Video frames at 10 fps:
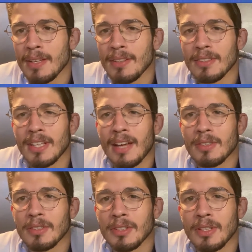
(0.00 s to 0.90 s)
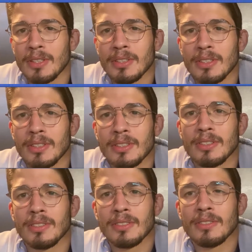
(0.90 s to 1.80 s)
You know, they have a good
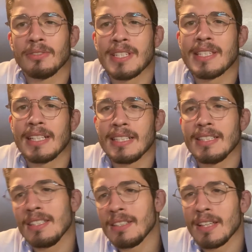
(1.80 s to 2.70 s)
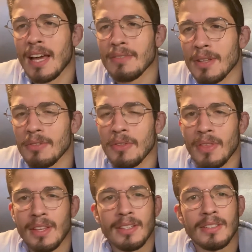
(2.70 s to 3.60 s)
facility. They have
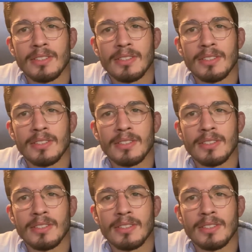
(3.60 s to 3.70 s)
everything.